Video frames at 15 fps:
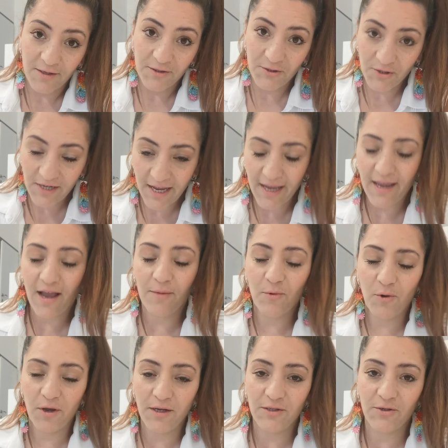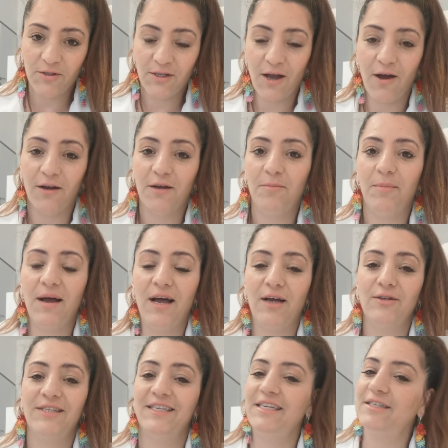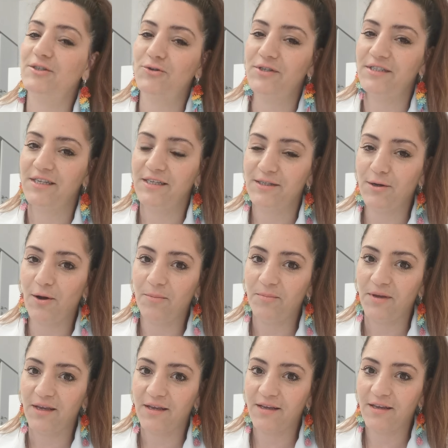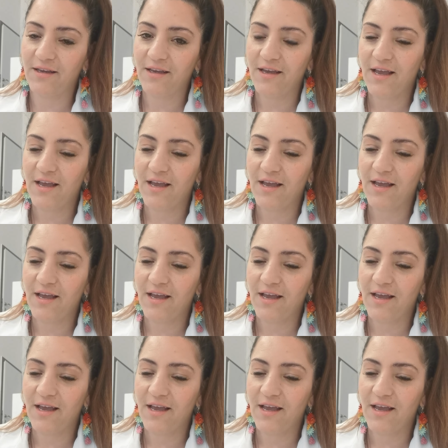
Today I'm going to talk about an interesting topic.